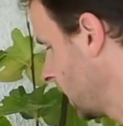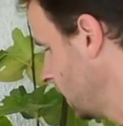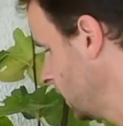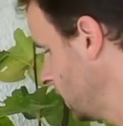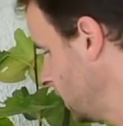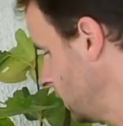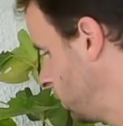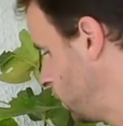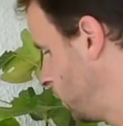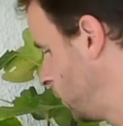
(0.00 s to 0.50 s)

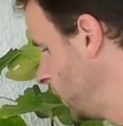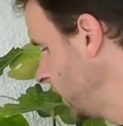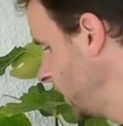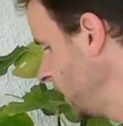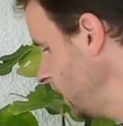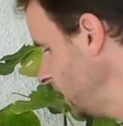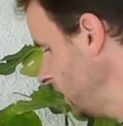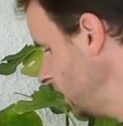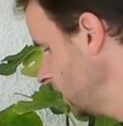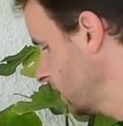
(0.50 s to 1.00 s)
Additionally,
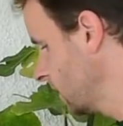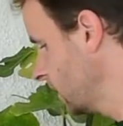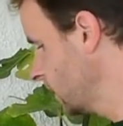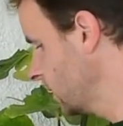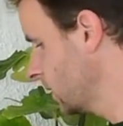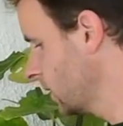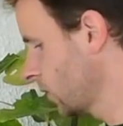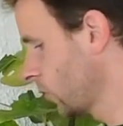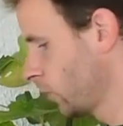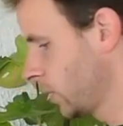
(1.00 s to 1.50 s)
it
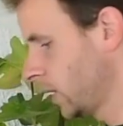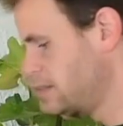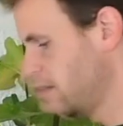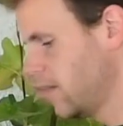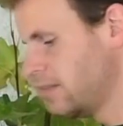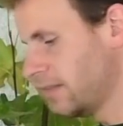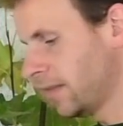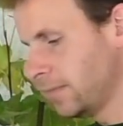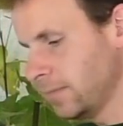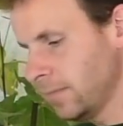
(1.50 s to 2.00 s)
makes
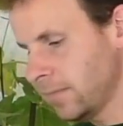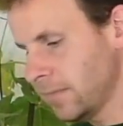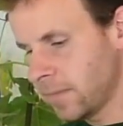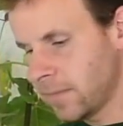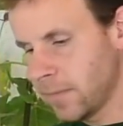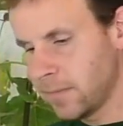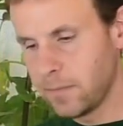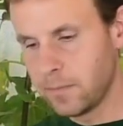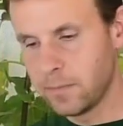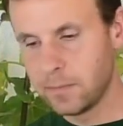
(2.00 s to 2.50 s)
sense
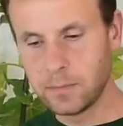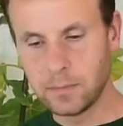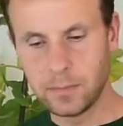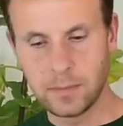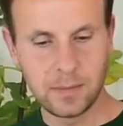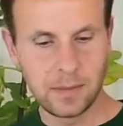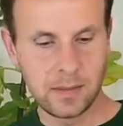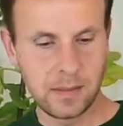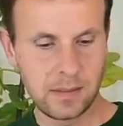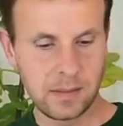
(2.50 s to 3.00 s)

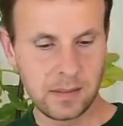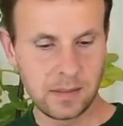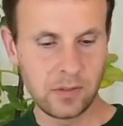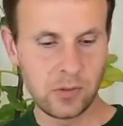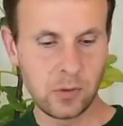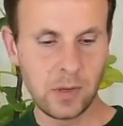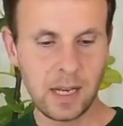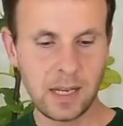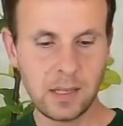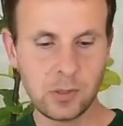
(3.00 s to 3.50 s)
to
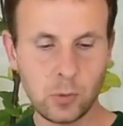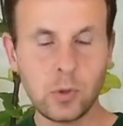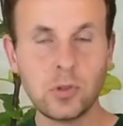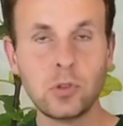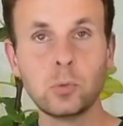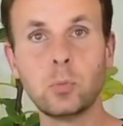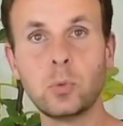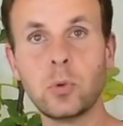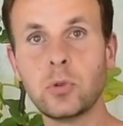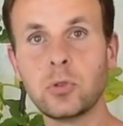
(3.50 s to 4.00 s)
add when you
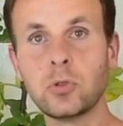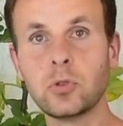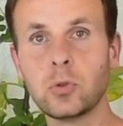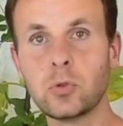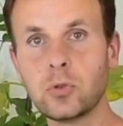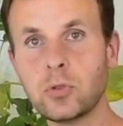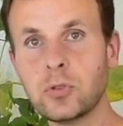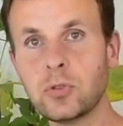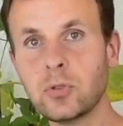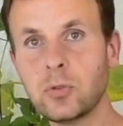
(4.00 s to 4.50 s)
put 2
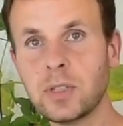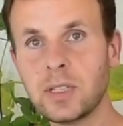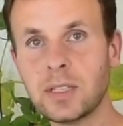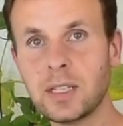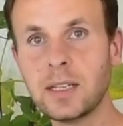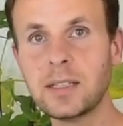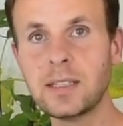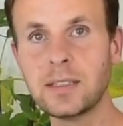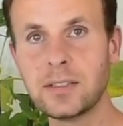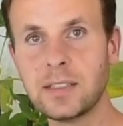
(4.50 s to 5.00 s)
to 3
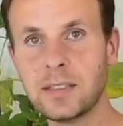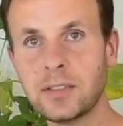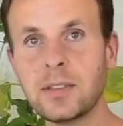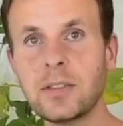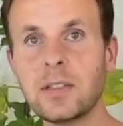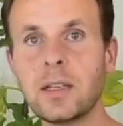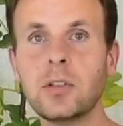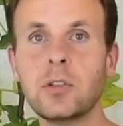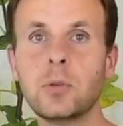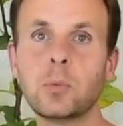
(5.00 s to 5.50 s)
cuttings into
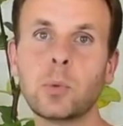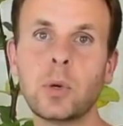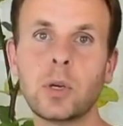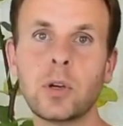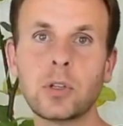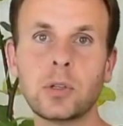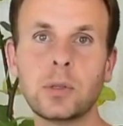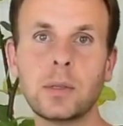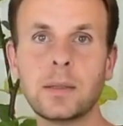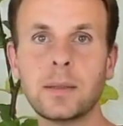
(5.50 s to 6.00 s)
such a
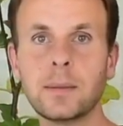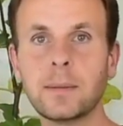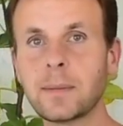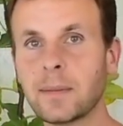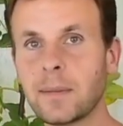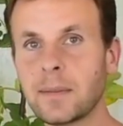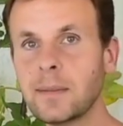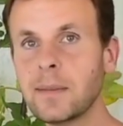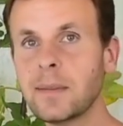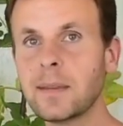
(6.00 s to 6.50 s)
pot,
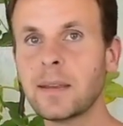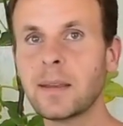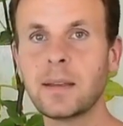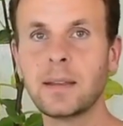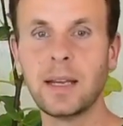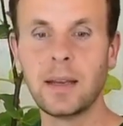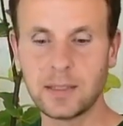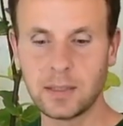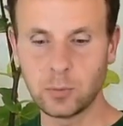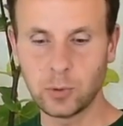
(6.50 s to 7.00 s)

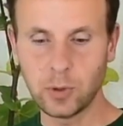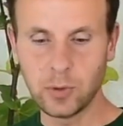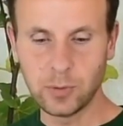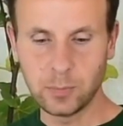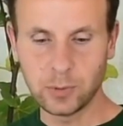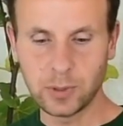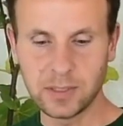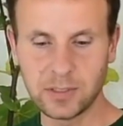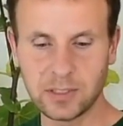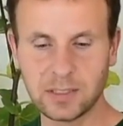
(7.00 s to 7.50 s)
then the
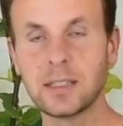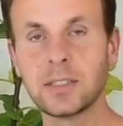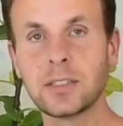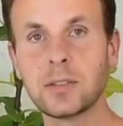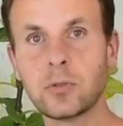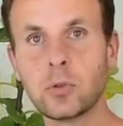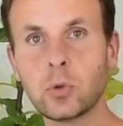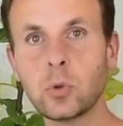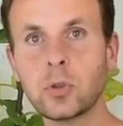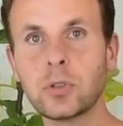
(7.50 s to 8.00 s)
probability is of
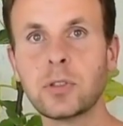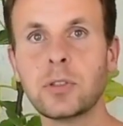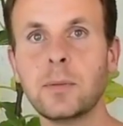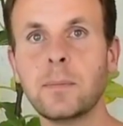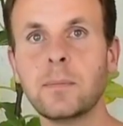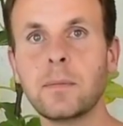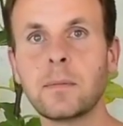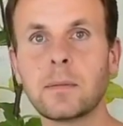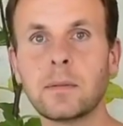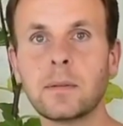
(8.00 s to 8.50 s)
course
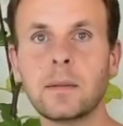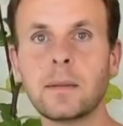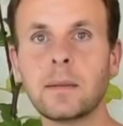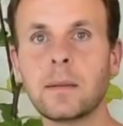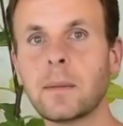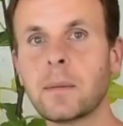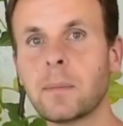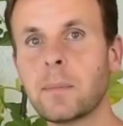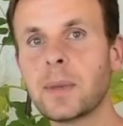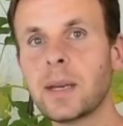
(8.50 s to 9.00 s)

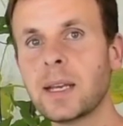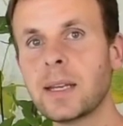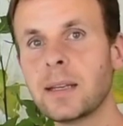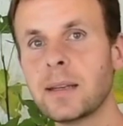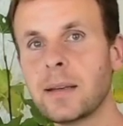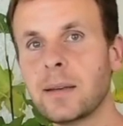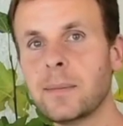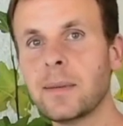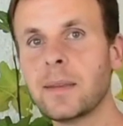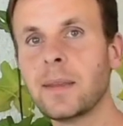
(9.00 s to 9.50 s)
big
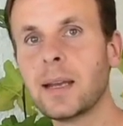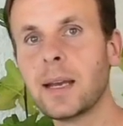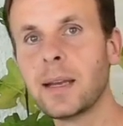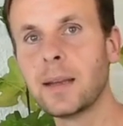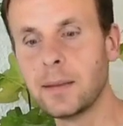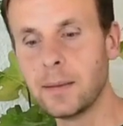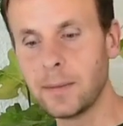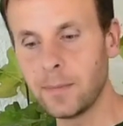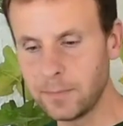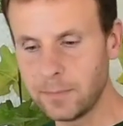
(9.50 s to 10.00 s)
that
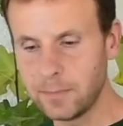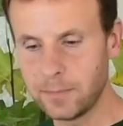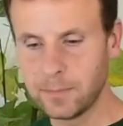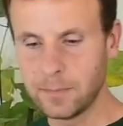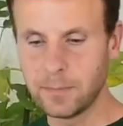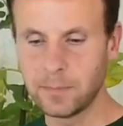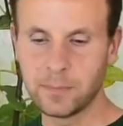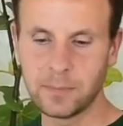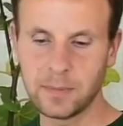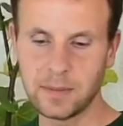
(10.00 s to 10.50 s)

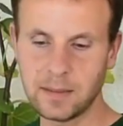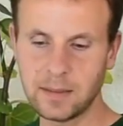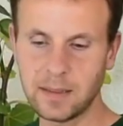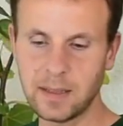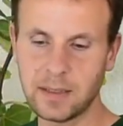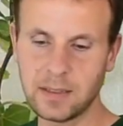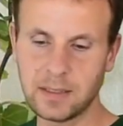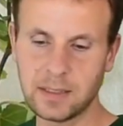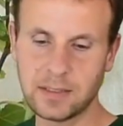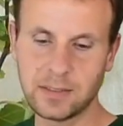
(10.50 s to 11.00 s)

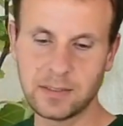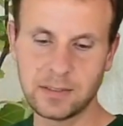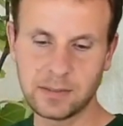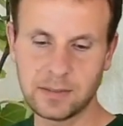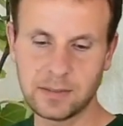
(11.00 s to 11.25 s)
at least